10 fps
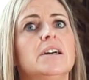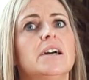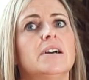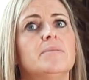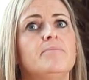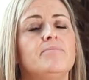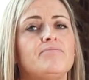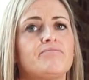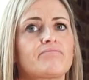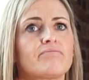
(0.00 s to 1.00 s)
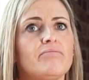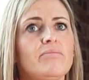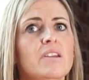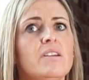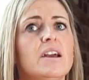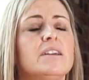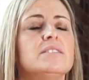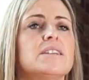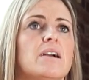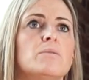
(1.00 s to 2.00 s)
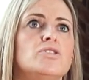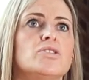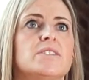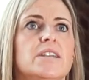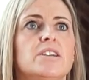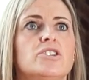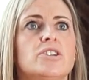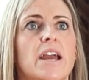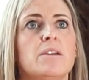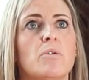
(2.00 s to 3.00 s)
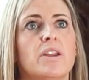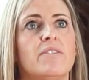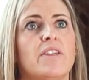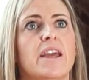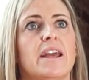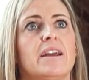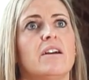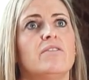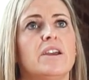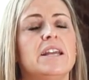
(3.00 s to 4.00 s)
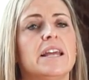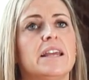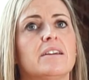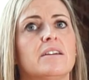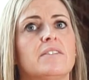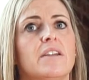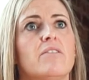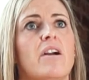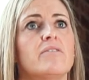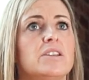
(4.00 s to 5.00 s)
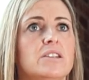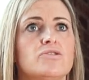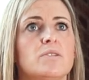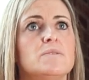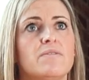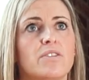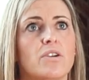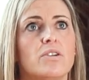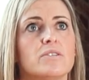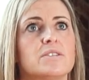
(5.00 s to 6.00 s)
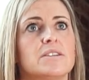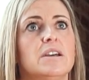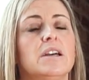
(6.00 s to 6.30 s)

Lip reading: And I would just urge anyone, if they are feeling they're having intrusive thoughts,